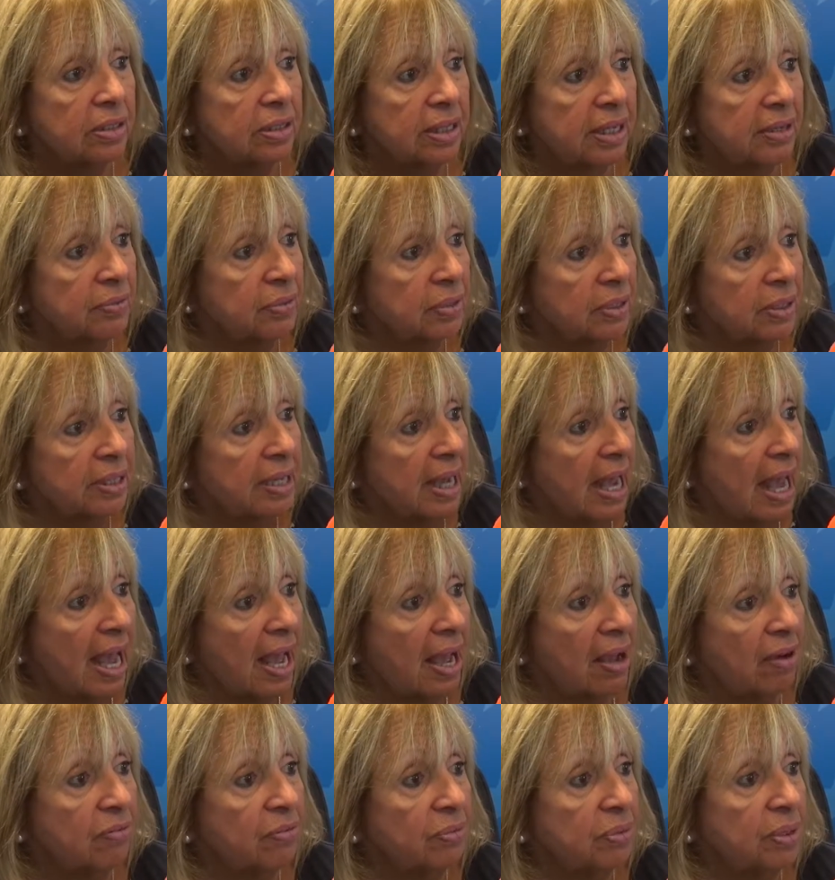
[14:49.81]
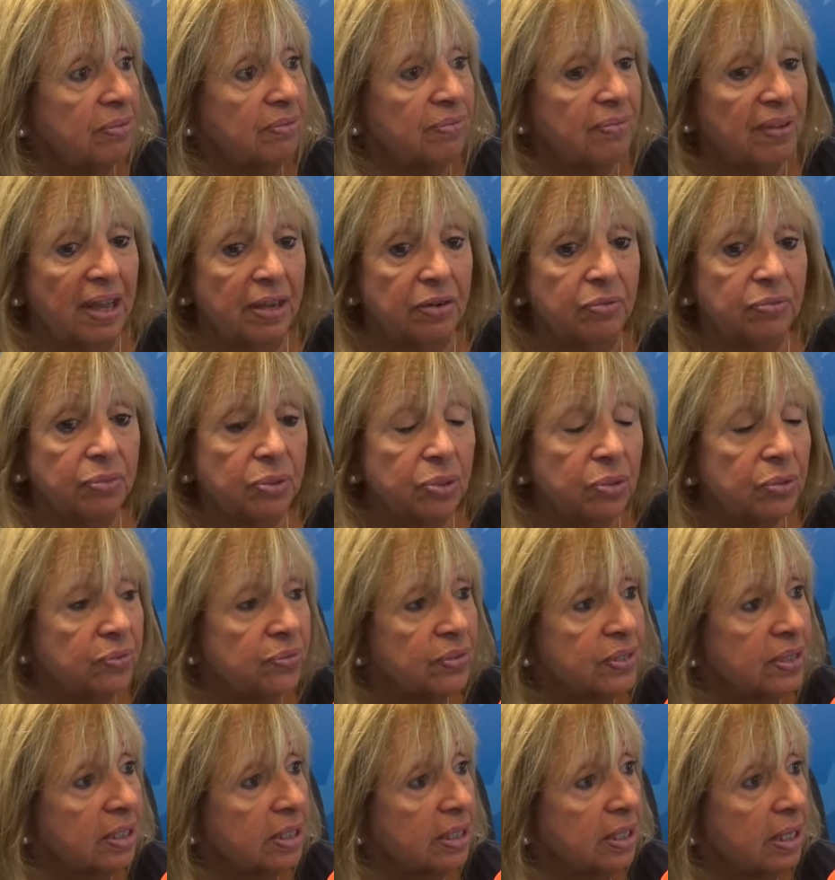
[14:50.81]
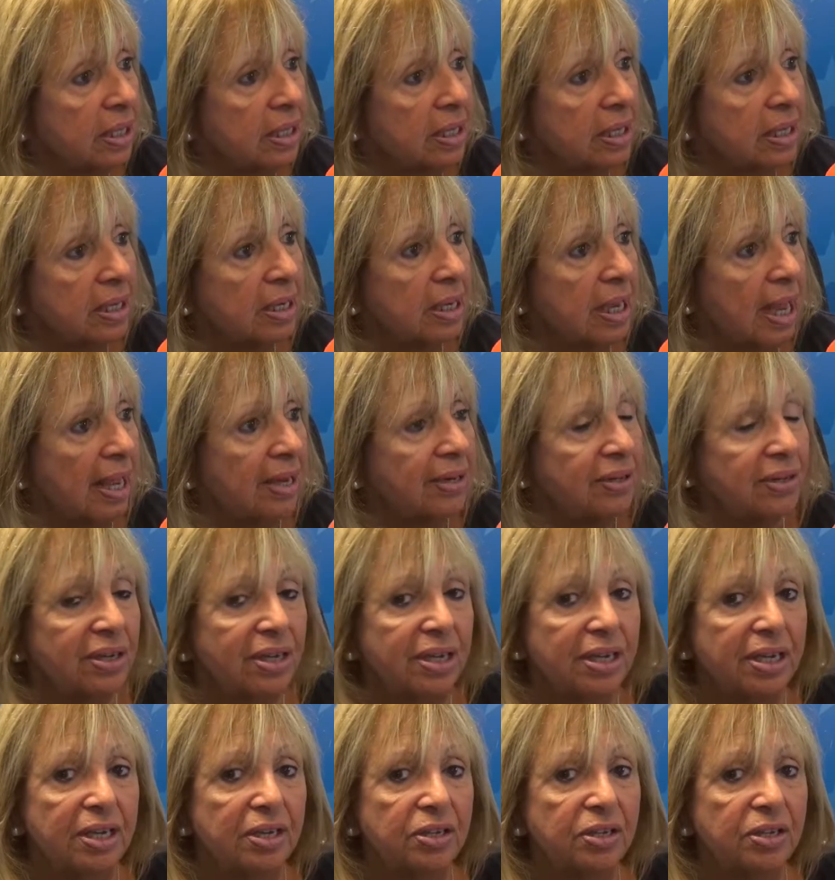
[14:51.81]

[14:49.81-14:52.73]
They really have. We've had roofs leaking and,